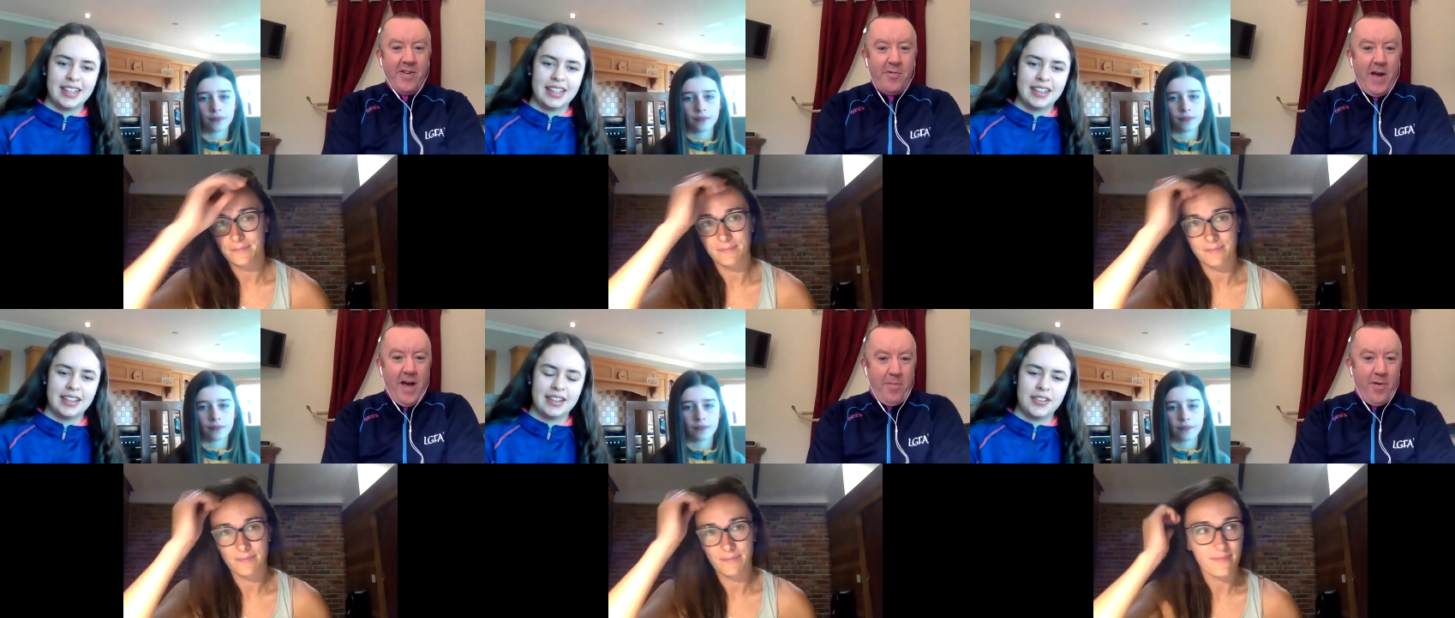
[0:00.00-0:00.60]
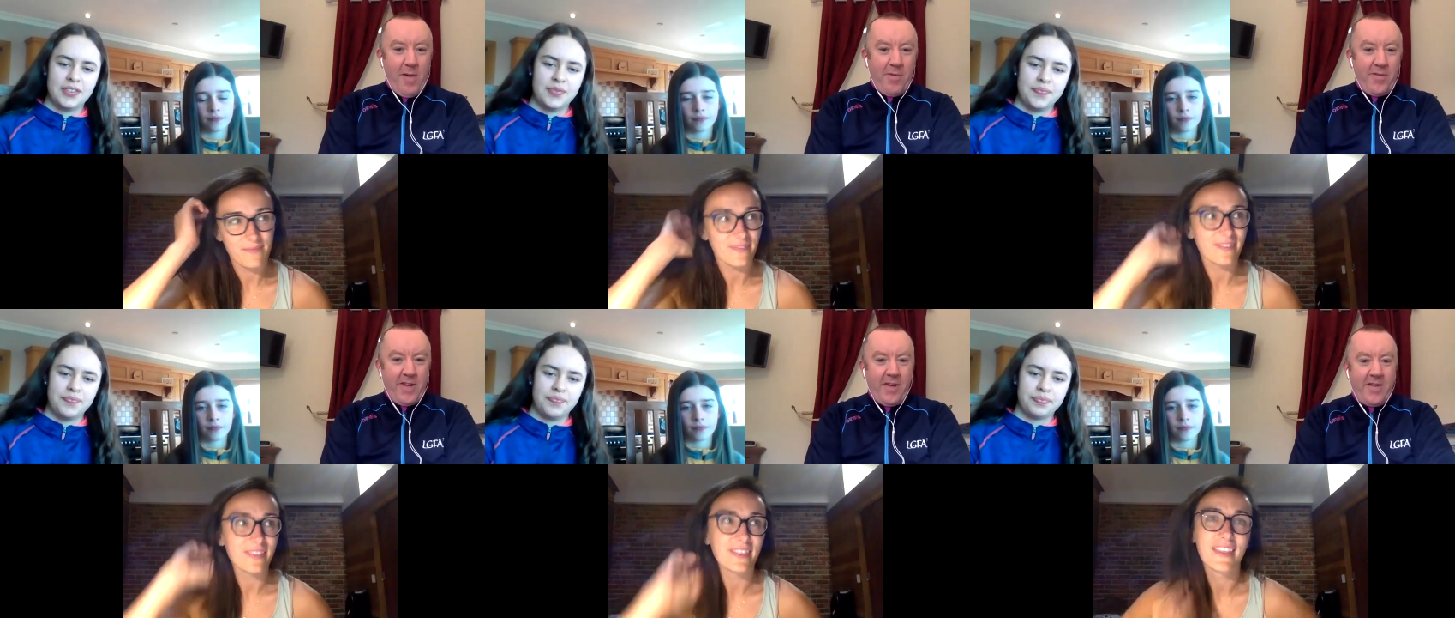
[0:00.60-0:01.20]
Speaker 1: two uh,
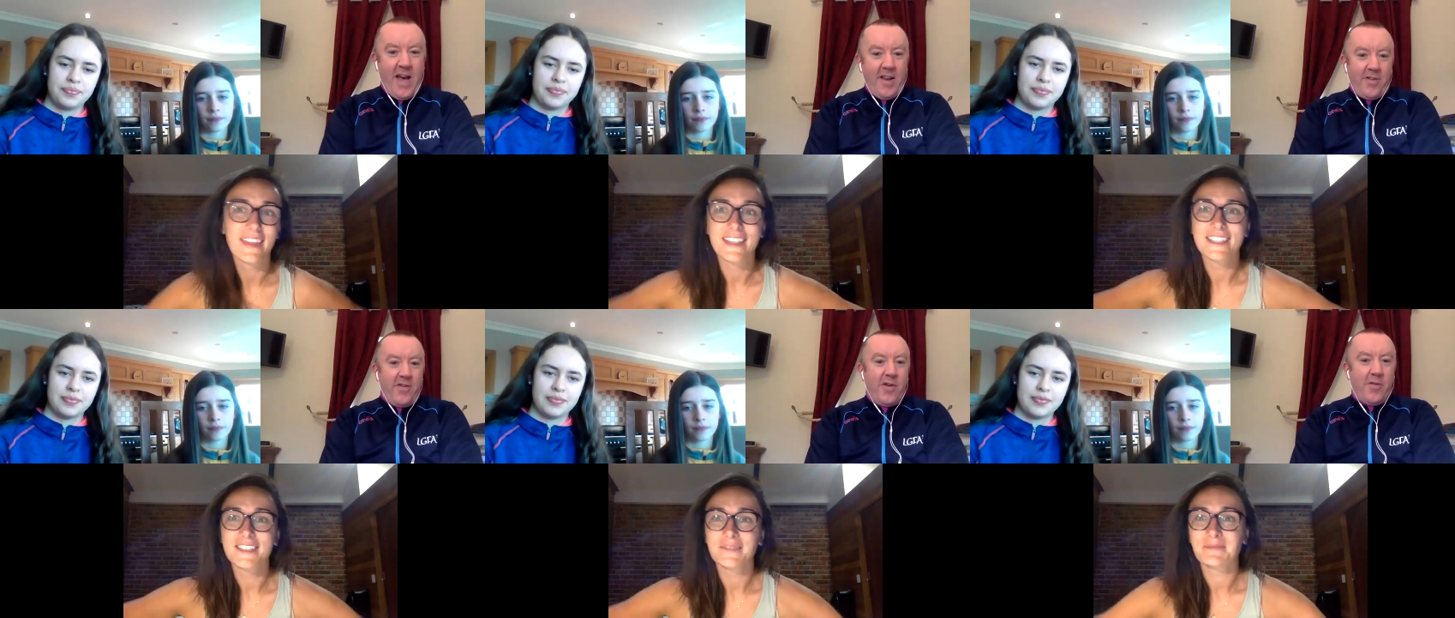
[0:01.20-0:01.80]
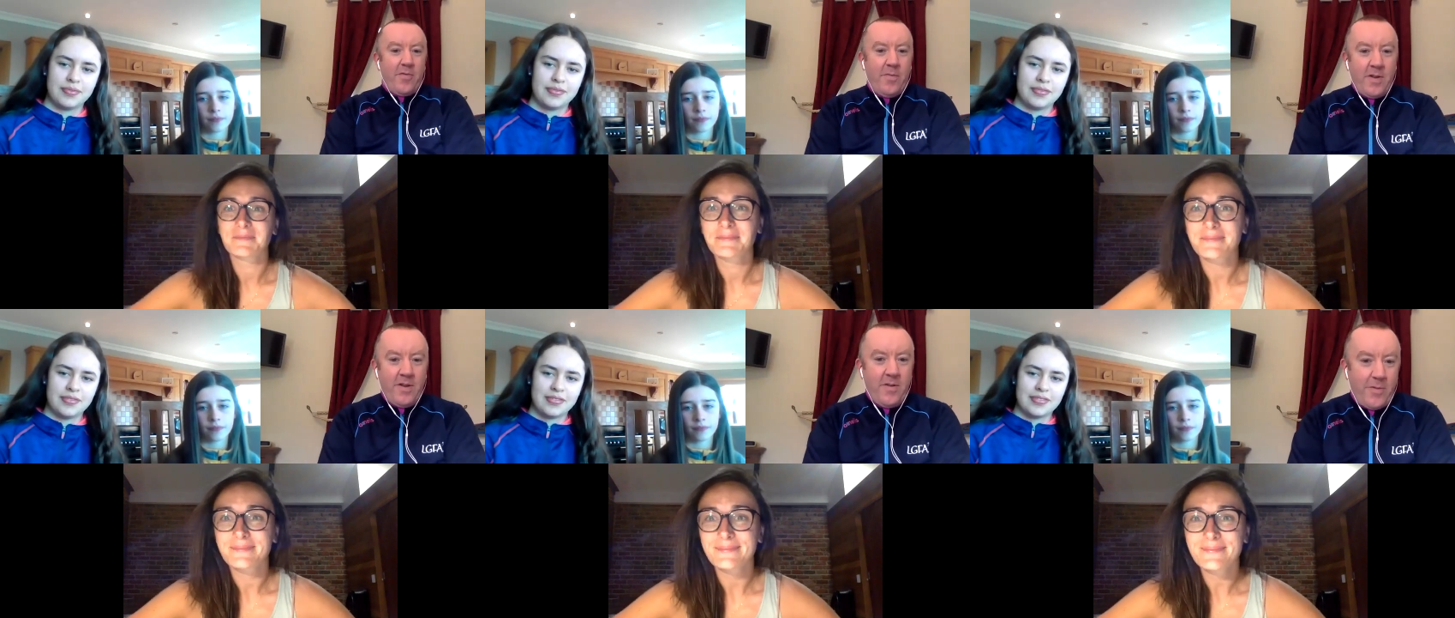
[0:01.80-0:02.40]
promising, talented young
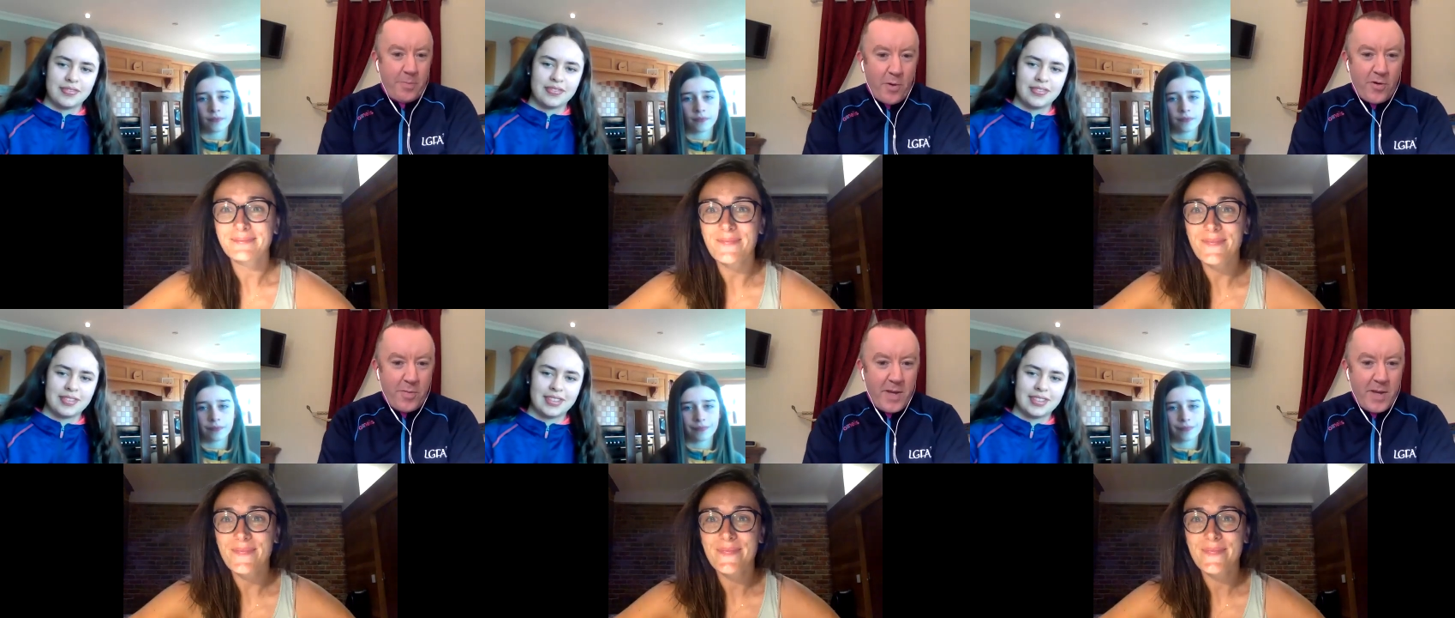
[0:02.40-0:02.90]
sports